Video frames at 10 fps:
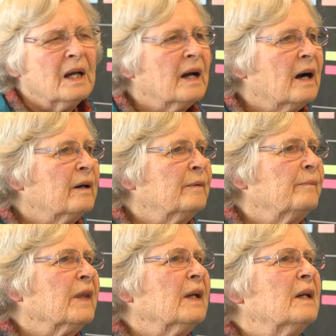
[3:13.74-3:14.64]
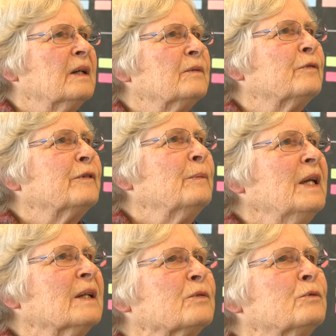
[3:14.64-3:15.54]
For
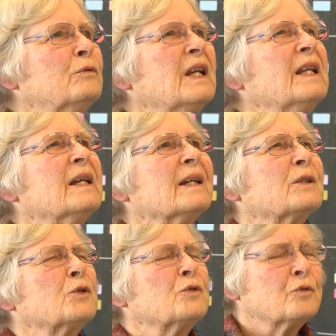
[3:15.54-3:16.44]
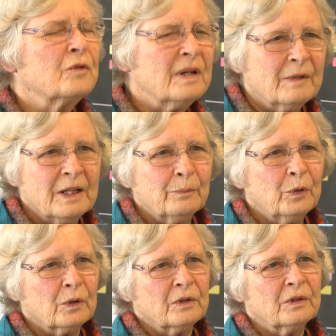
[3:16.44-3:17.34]
me, it's really extremely
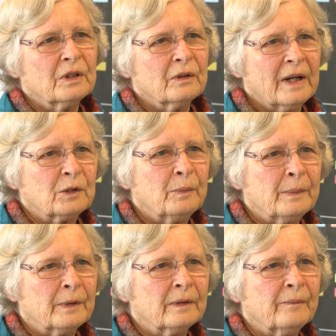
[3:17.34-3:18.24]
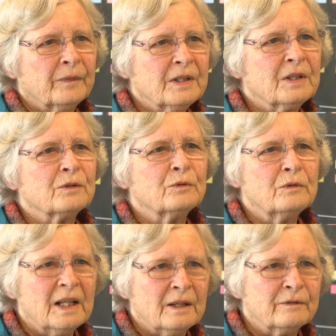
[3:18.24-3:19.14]
important to correct people. This is
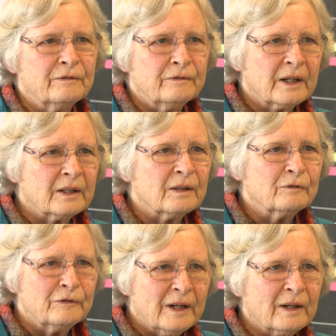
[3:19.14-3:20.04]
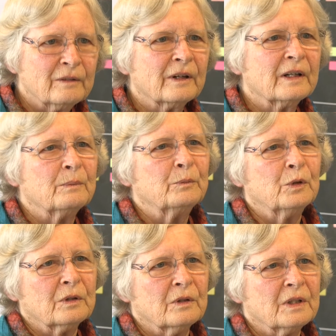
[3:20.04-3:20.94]
really very, very, very
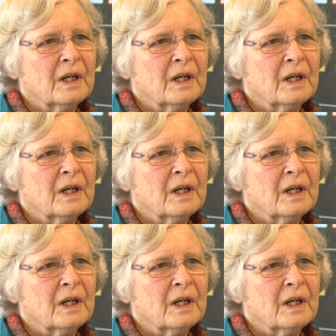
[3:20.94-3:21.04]
important.